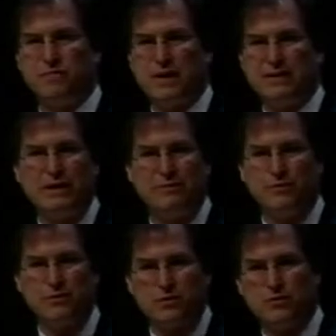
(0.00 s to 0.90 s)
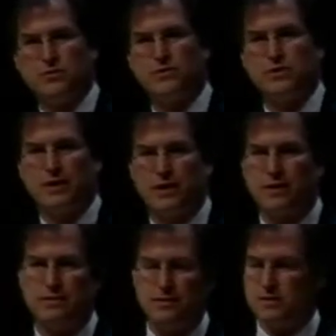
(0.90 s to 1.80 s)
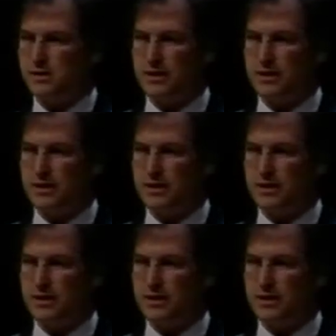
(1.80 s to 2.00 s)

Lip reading: with Fannie Mae for years. These